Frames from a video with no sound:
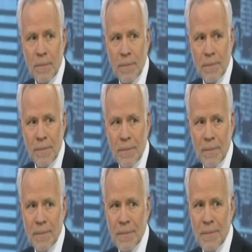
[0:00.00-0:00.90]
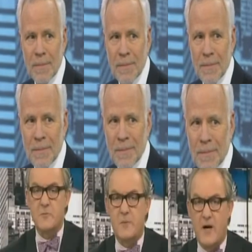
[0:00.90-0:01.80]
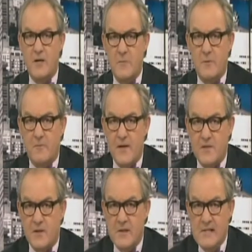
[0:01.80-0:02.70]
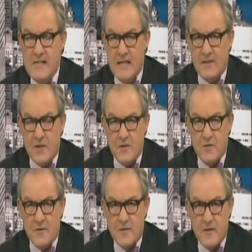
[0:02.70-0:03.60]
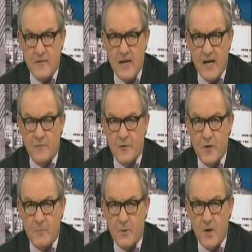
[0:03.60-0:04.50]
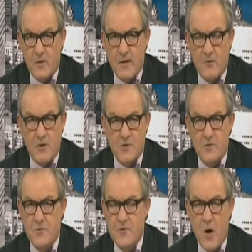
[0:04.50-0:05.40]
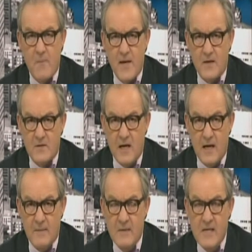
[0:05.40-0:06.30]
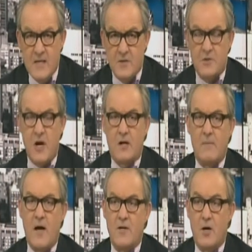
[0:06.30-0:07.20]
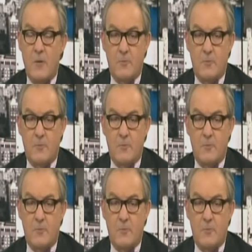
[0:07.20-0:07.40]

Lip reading: Very good. Barry Eichengreen with us, Party Professor at the University of California, Berkeley. Of course, no better time to talk about Europe.